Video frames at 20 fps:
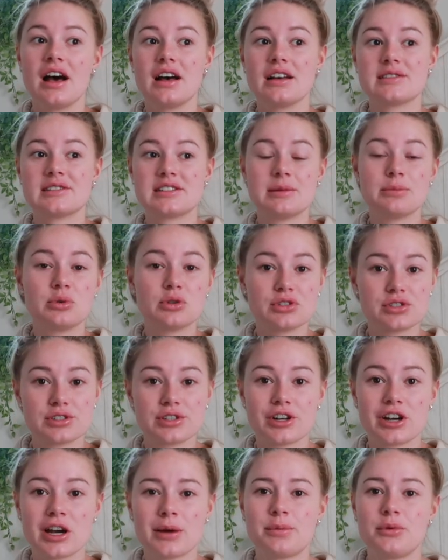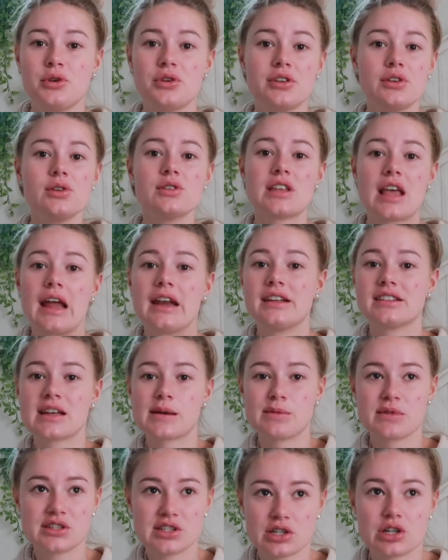simple syrup you can use any
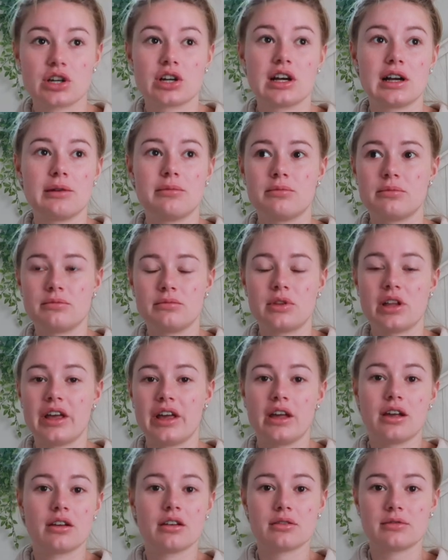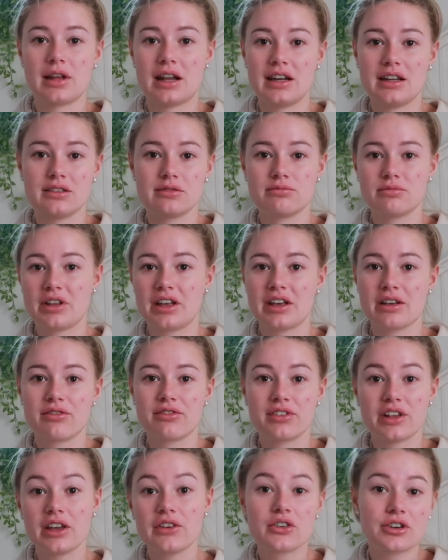type of syrup like any like
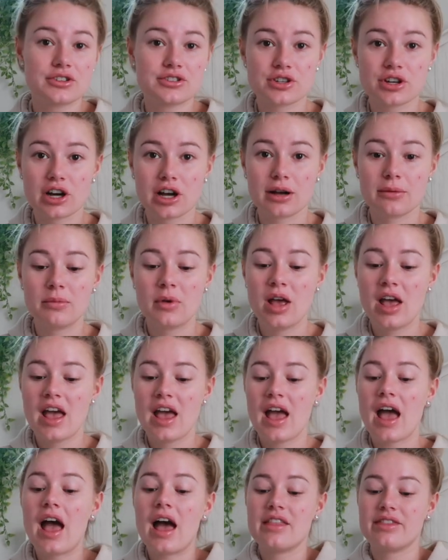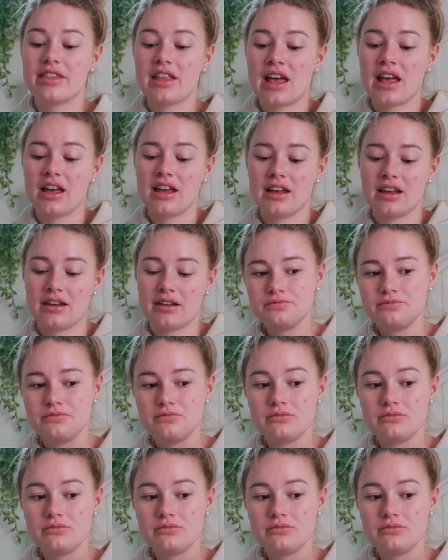flavored syrup and then